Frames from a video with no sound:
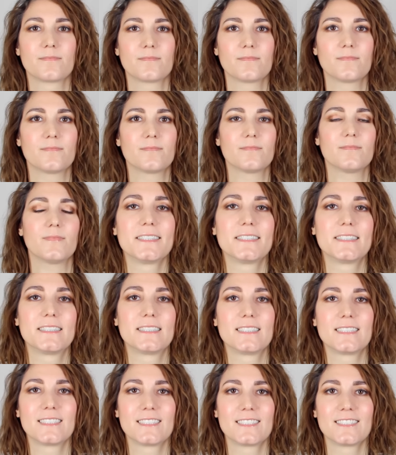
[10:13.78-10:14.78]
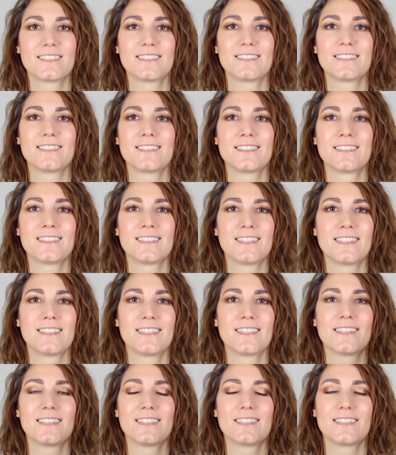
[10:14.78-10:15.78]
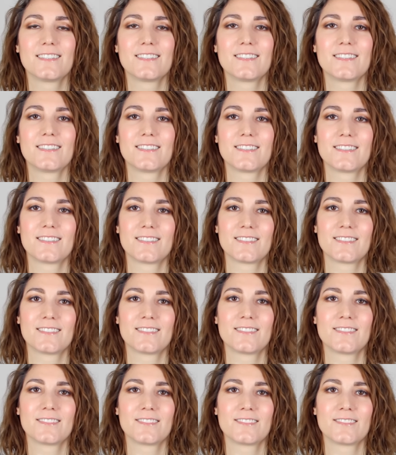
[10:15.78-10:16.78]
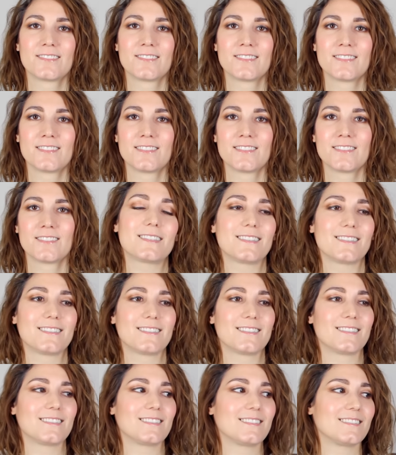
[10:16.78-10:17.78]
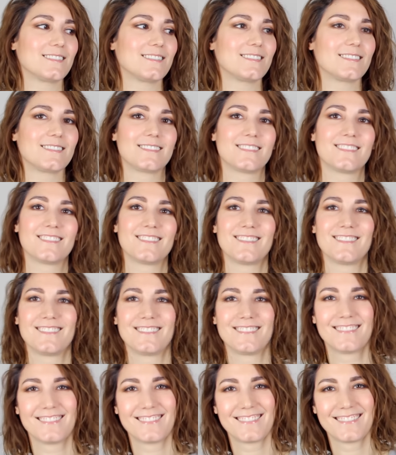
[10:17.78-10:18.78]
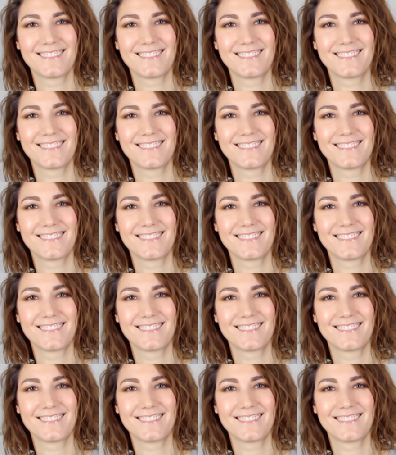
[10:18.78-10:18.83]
No words are spoken by the person on screen.